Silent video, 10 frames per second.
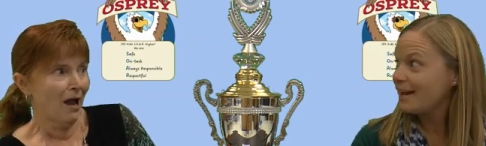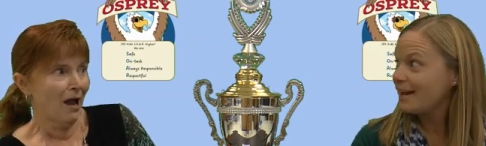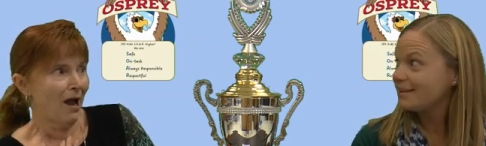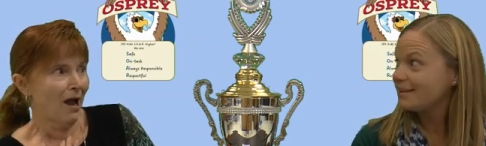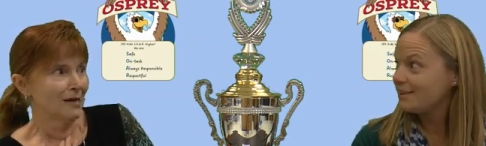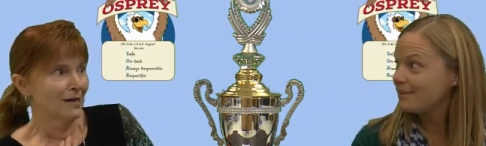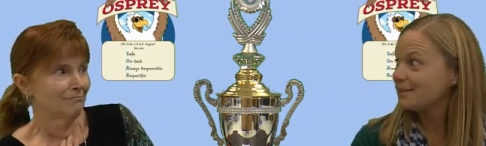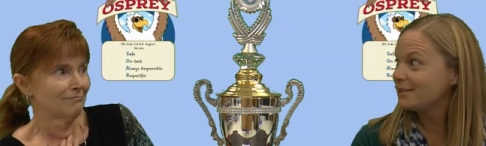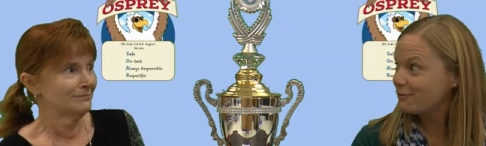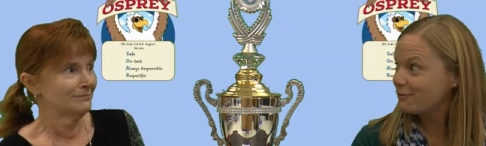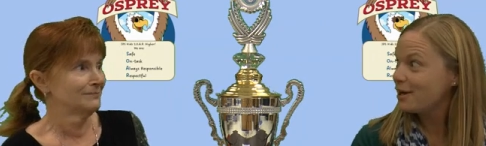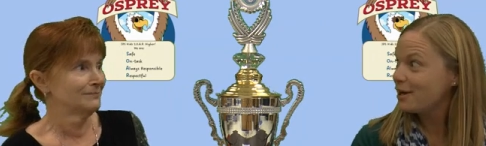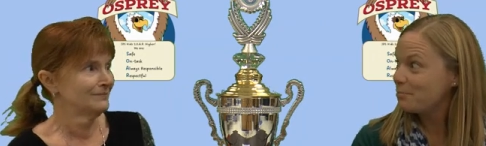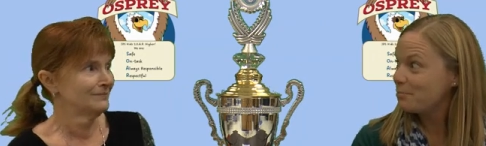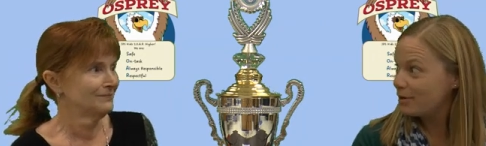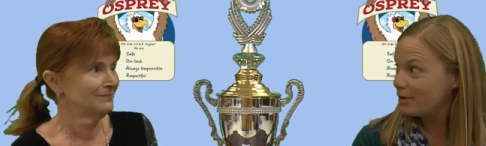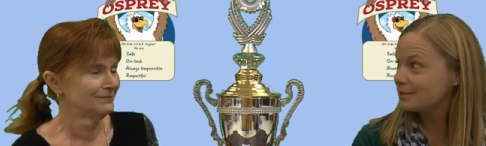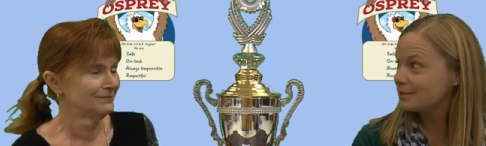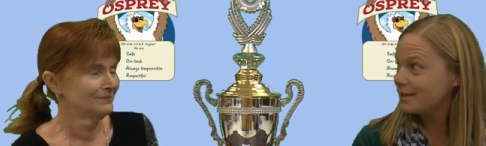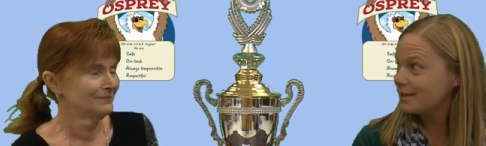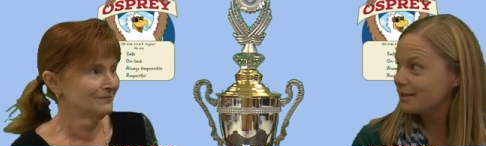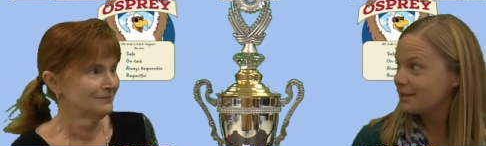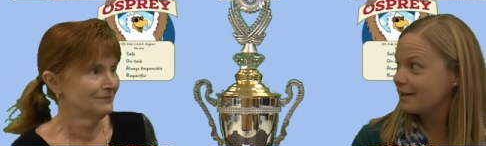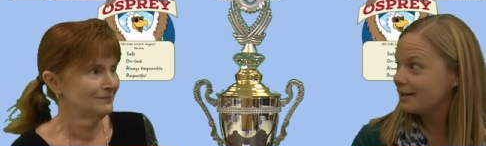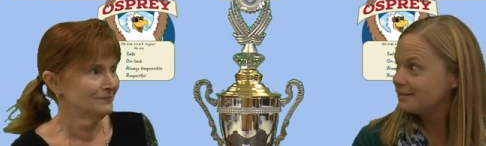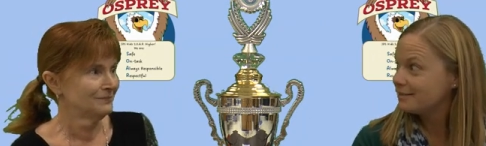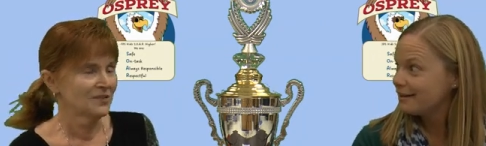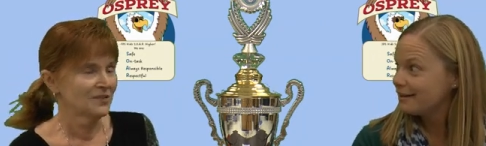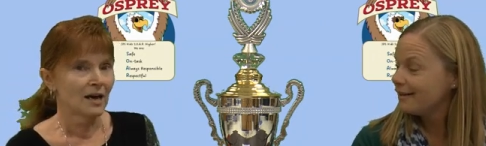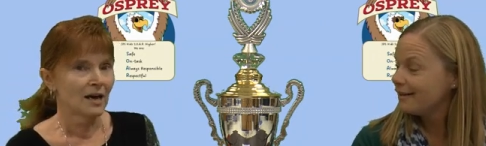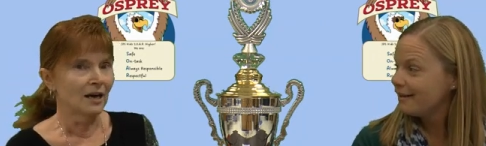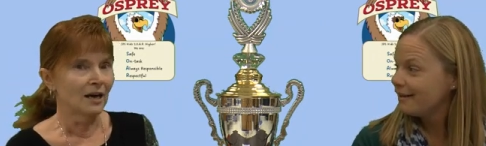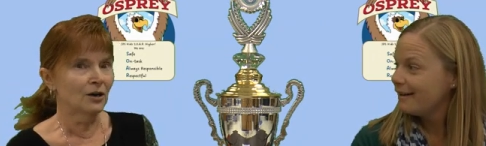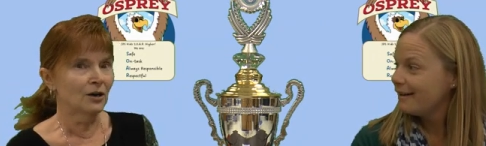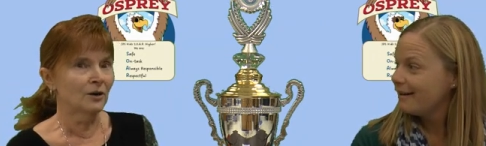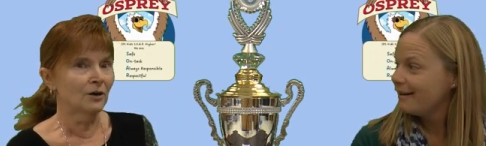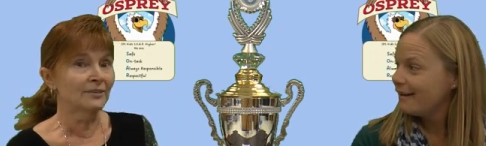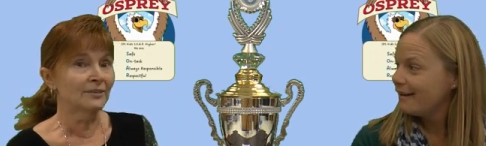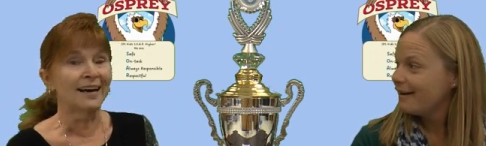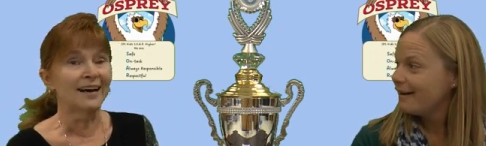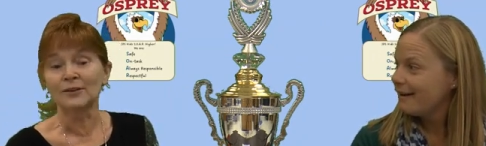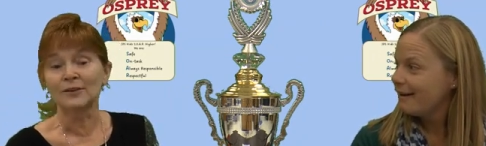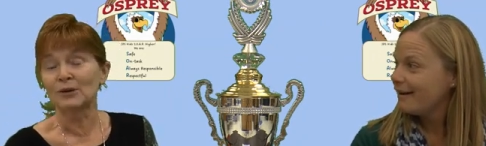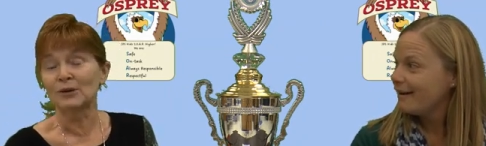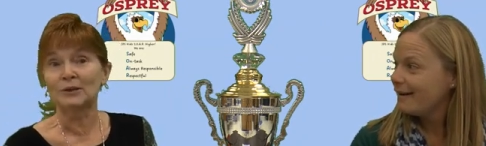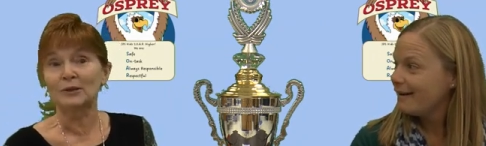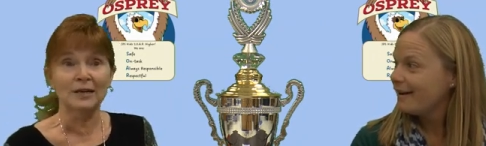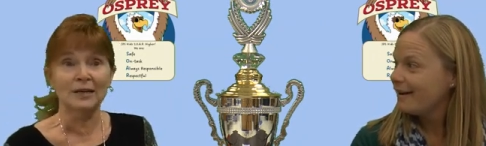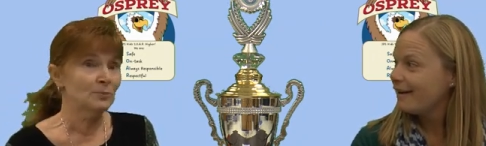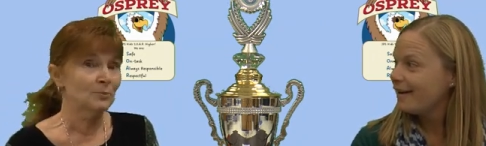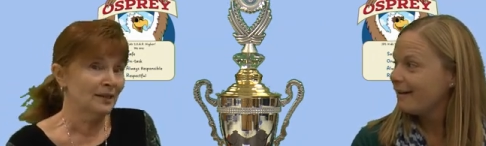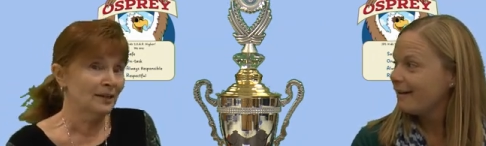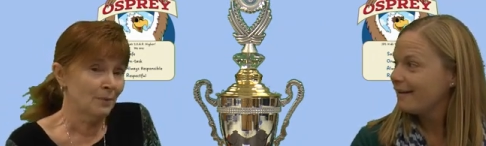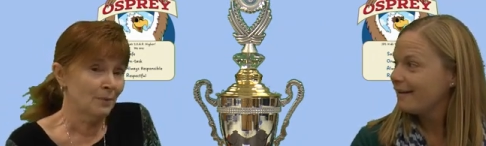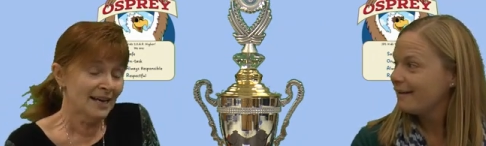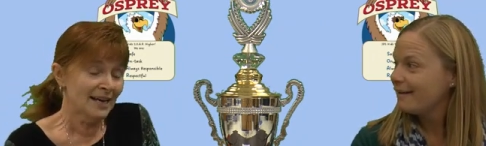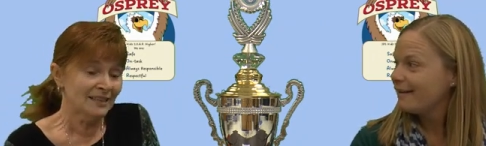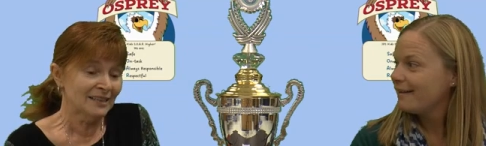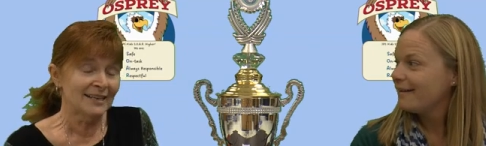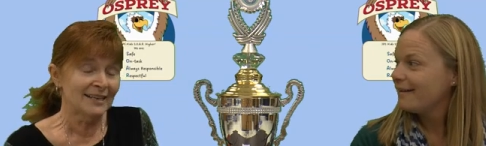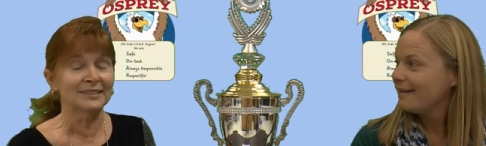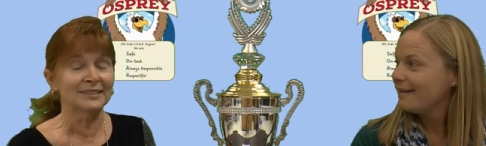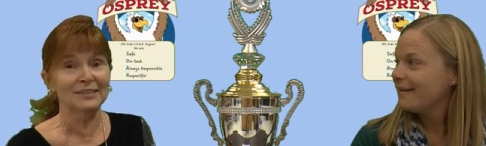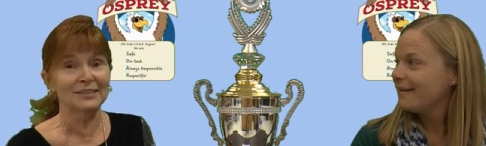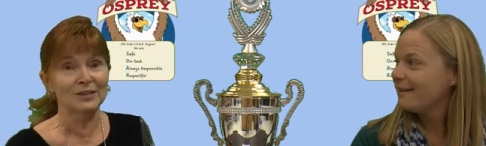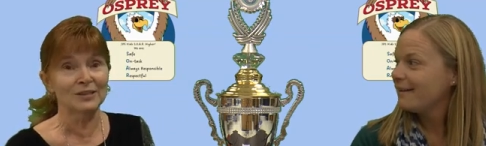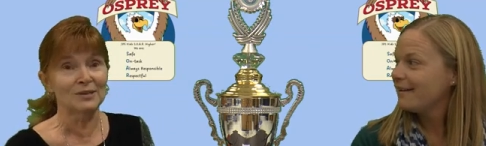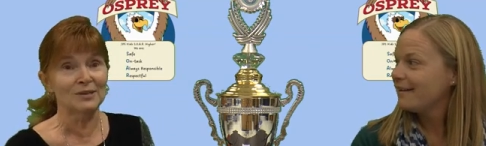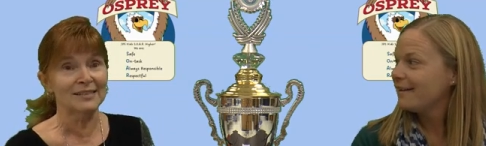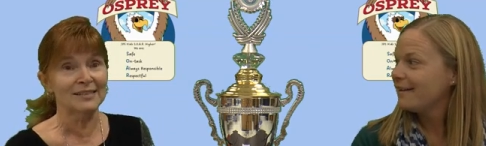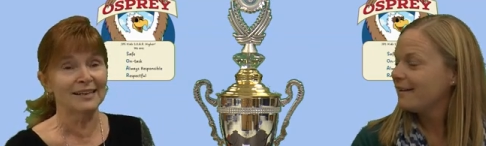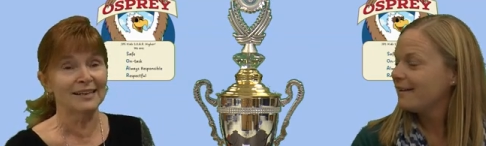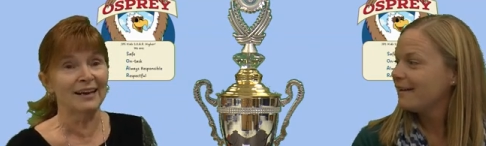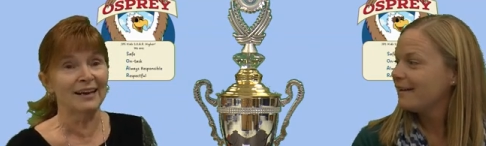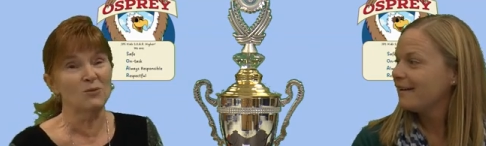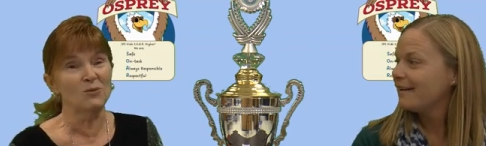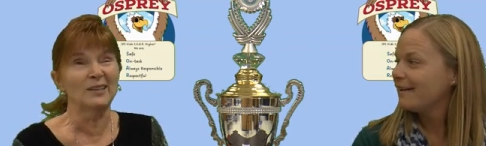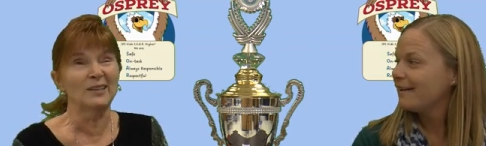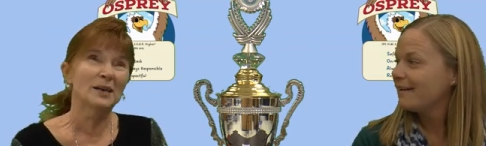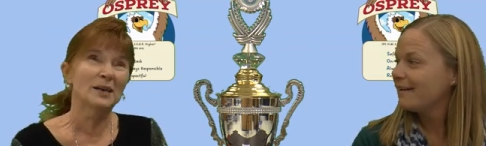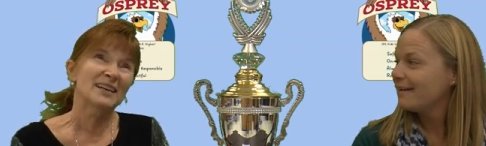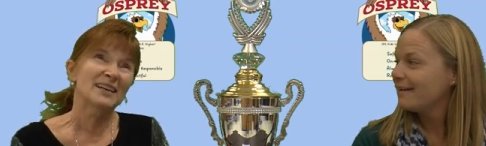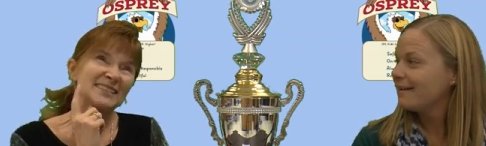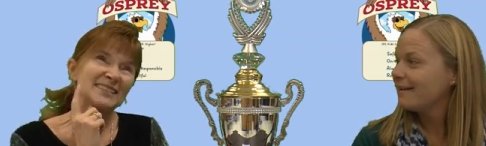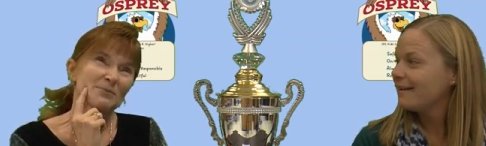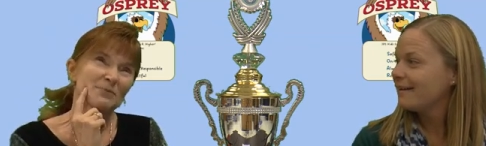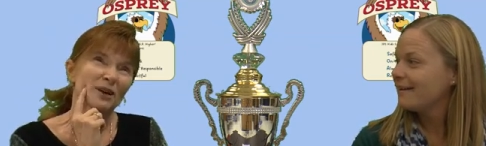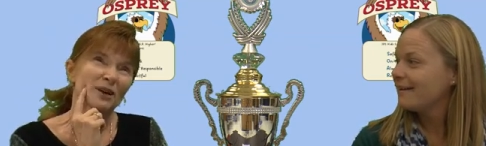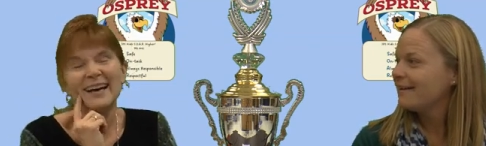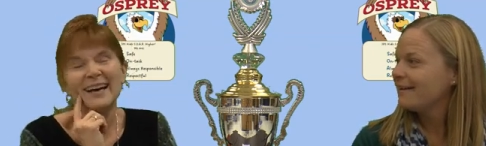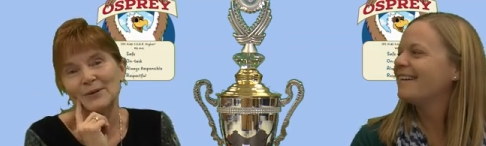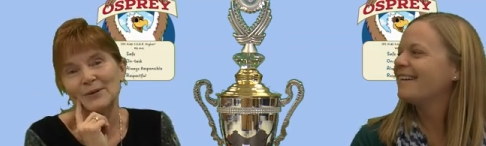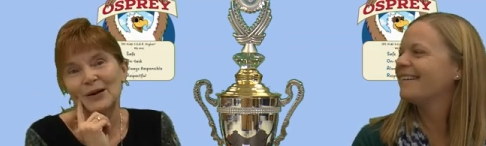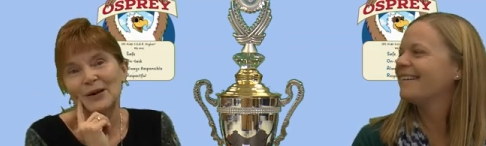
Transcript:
Speaker 1: is giving us free books to give to the kids. Oh, and I
Speaker 2: don't know about you guys, but in my class, the kids always say, well, maybe I say it more. I don't know.